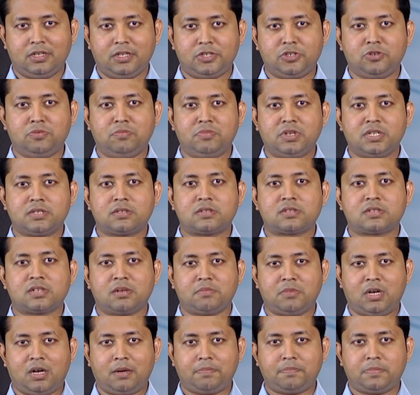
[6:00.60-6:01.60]
you must
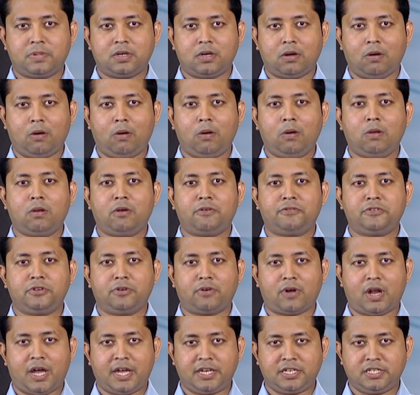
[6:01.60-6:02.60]
sum up all of
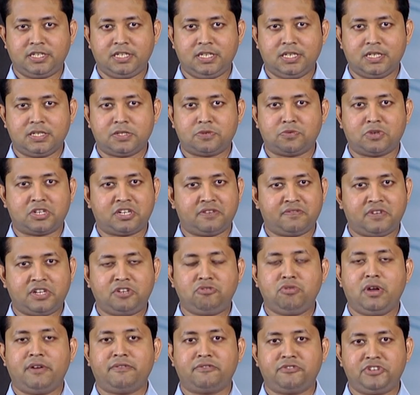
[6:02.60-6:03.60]
your ideas, whatever
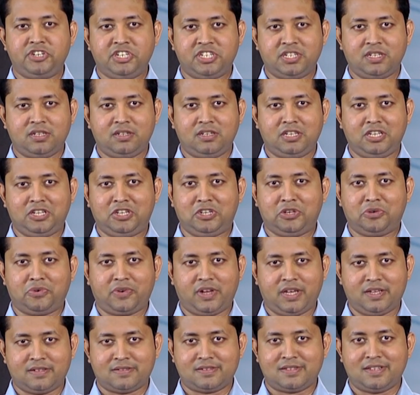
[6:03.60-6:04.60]
you have written in your
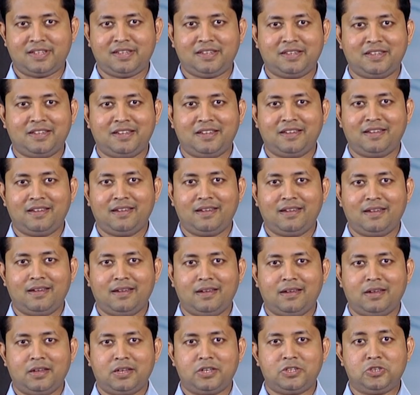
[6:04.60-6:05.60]
essay.
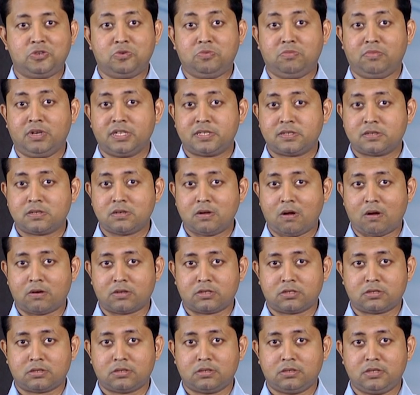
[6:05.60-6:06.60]
You must
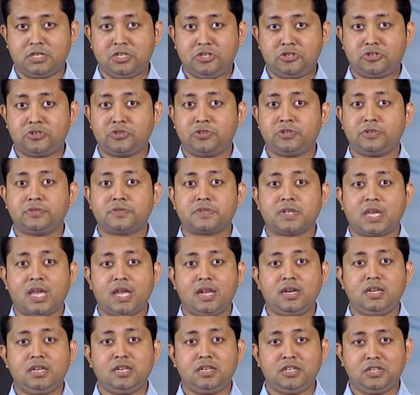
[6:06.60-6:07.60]
not introduce
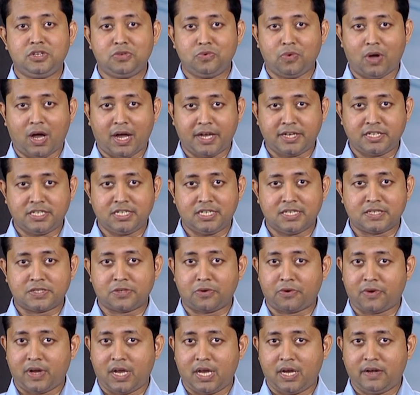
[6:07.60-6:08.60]
any new ideas
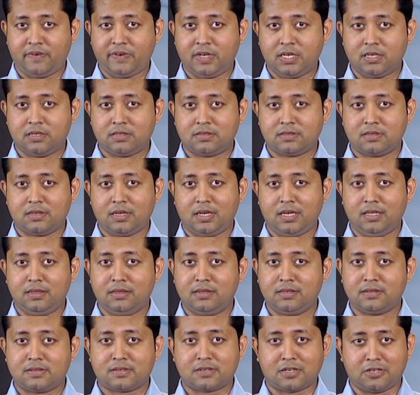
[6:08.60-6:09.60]
or areas in
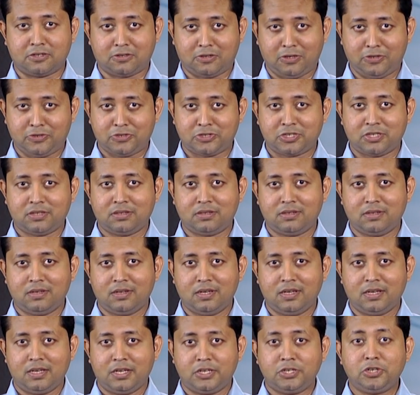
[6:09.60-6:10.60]
this conclusion.
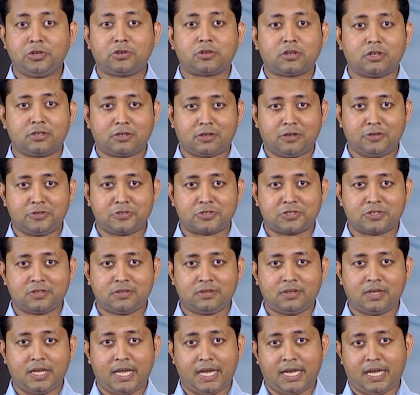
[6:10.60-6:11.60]
Your
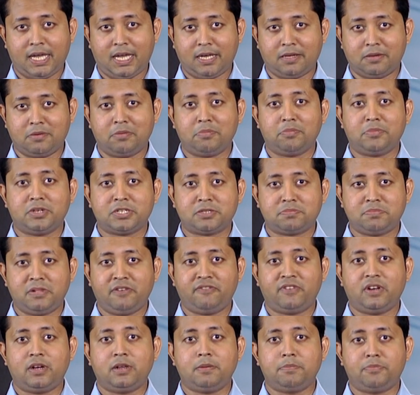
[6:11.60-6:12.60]
conclusion again must be
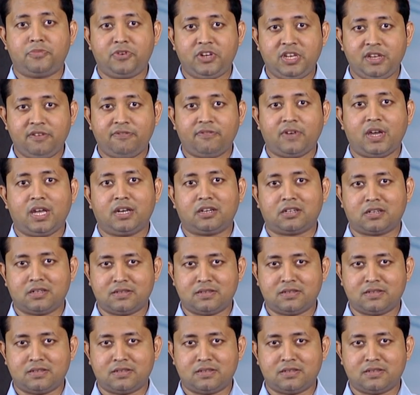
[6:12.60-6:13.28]
very brief and